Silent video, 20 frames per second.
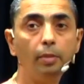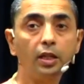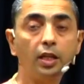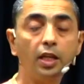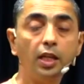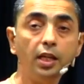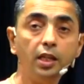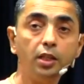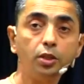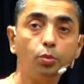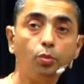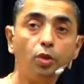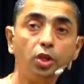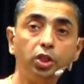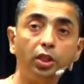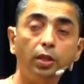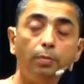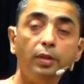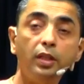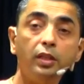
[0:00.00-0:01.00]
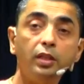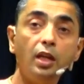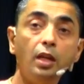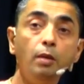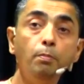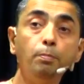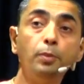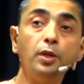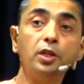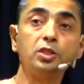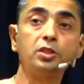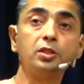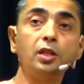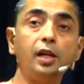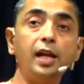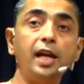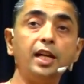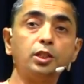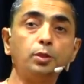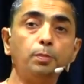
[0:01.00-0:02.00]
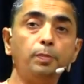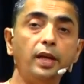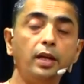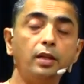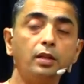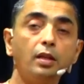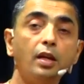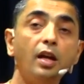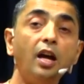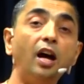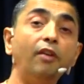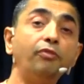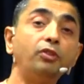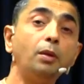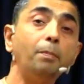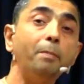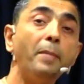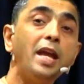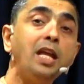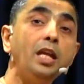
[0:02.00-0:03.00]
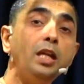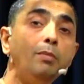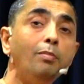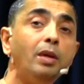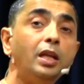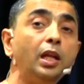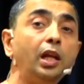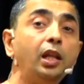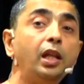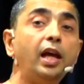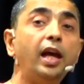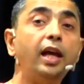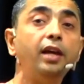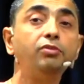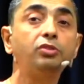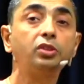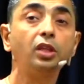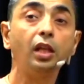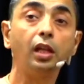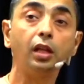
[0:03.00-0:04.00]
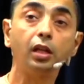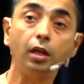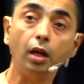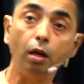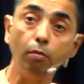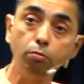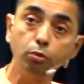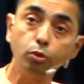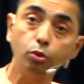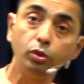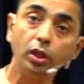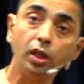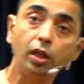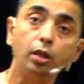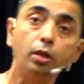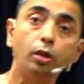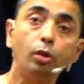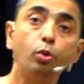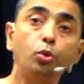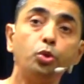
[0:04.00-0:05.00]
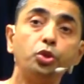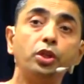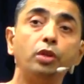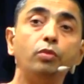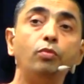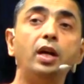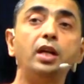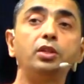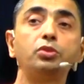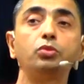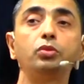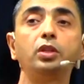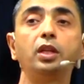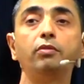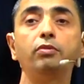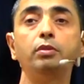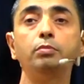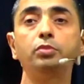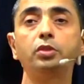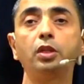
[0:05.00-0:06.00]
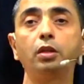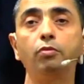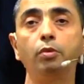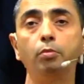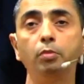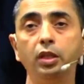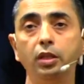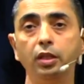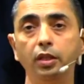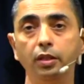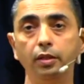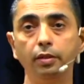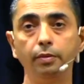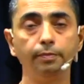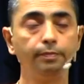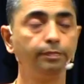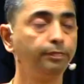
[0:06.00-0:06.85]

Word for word: but he is worshipping the impersonal aspect, after many, many lives, he'll come to the conclusion, Vasudevam Sarvamiti.